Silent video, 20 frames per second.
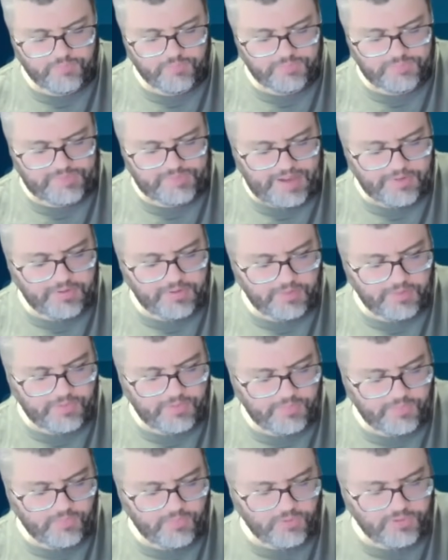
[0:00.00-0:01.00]
sounding a
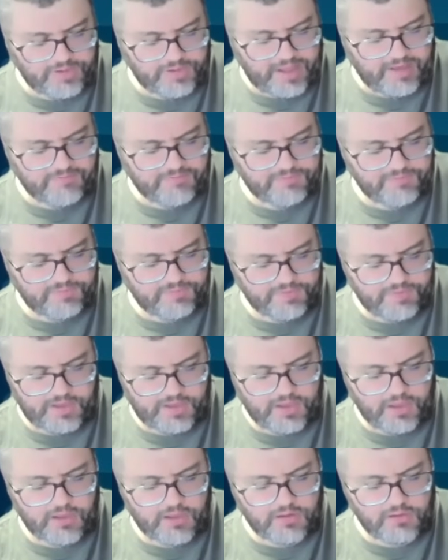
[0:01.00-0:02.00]
bit more deaf
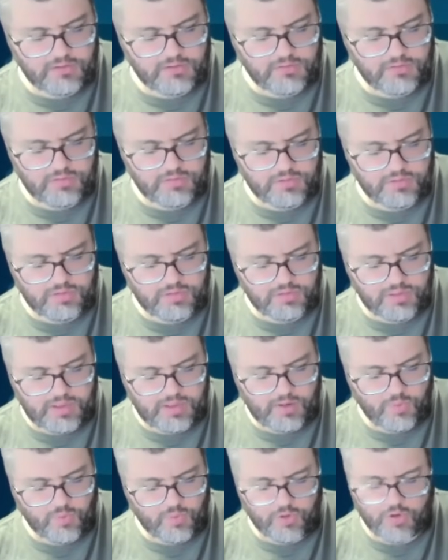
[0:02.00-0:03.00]
than
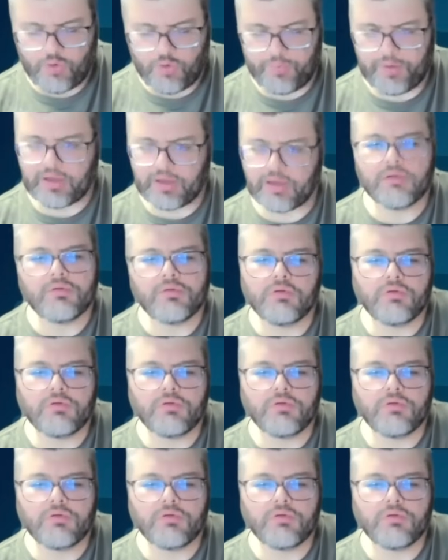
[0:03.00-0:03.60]
they were hoping.